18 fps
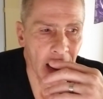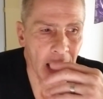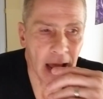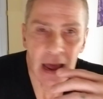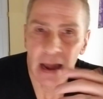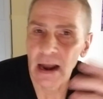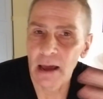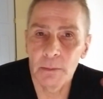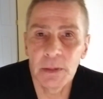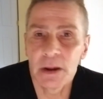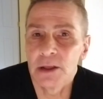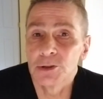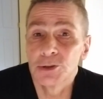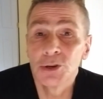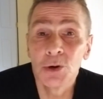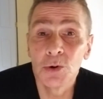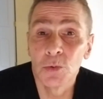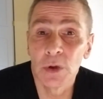And I've been in
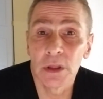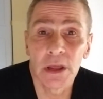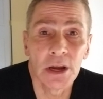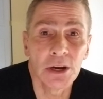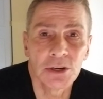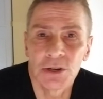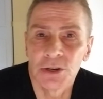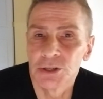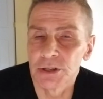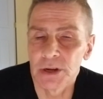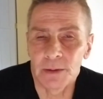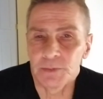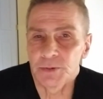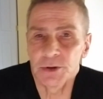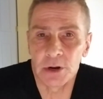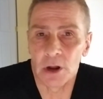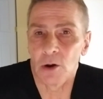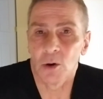2
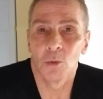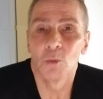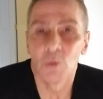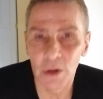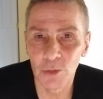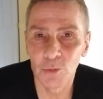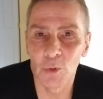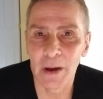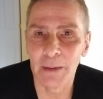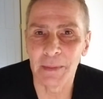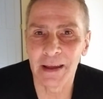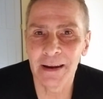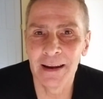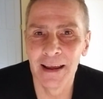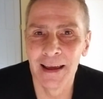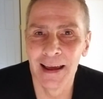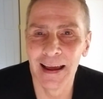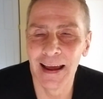relationships, with
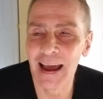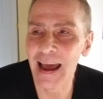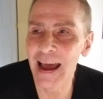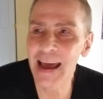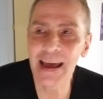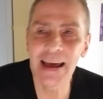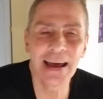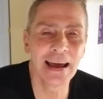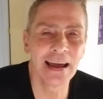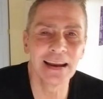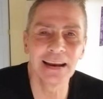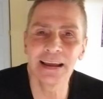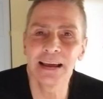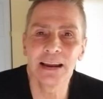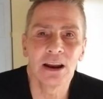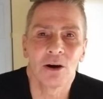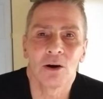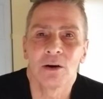women. And,
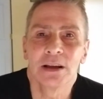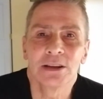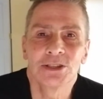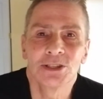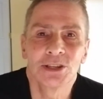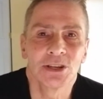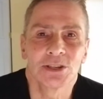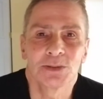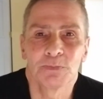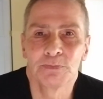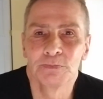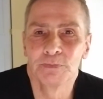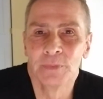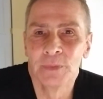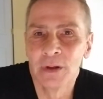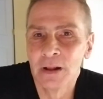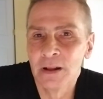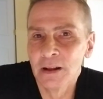it's just
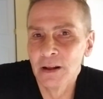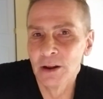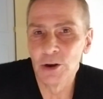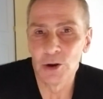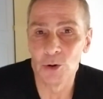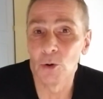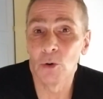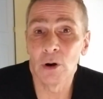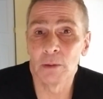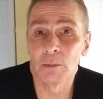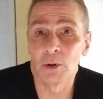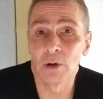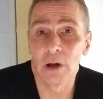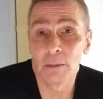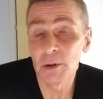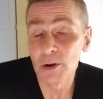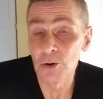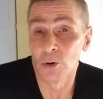
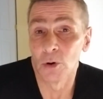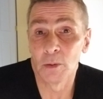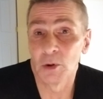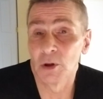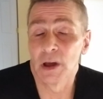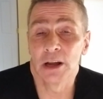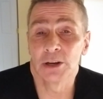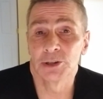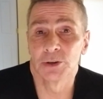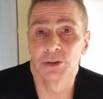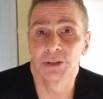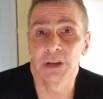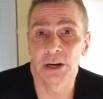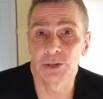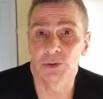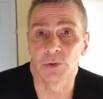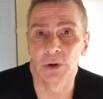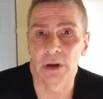normal. I'm a normal
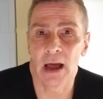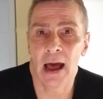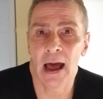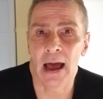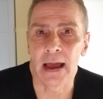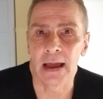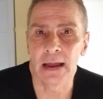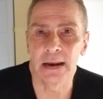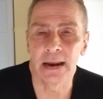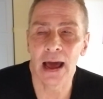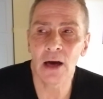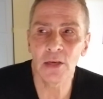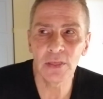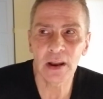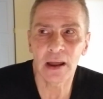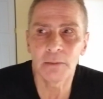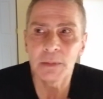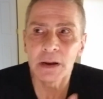heterosexual guy. Now
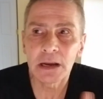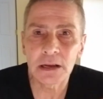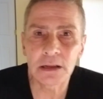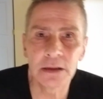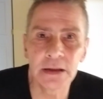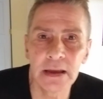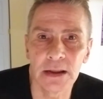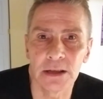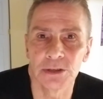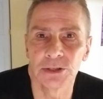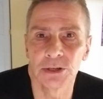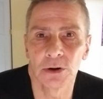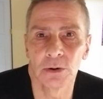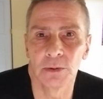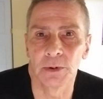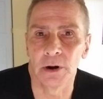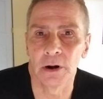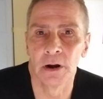that I've been clean and
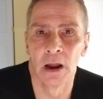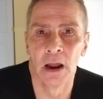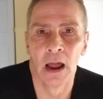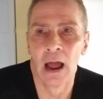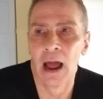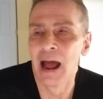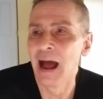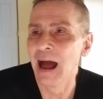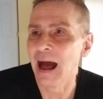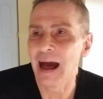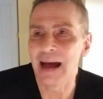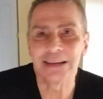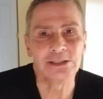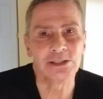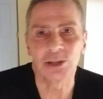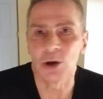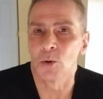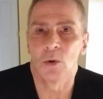sober, I
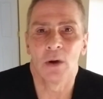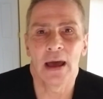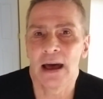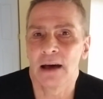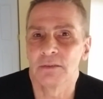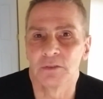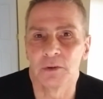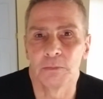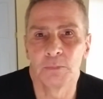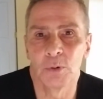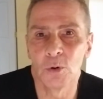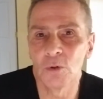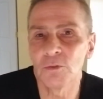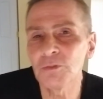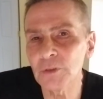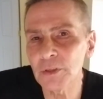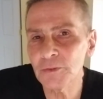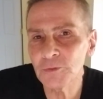don't have a
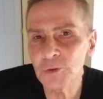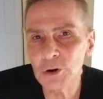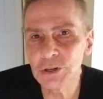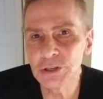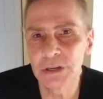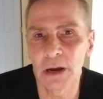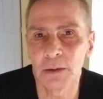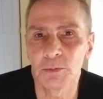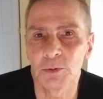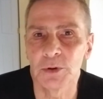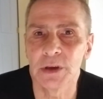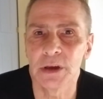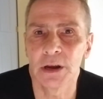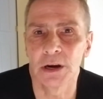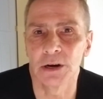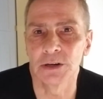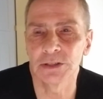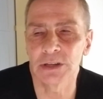pull. For the first couple of
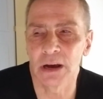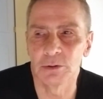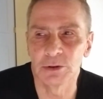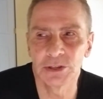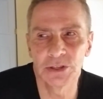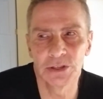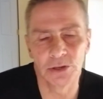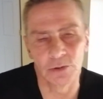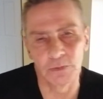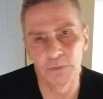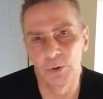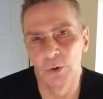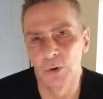years, I was still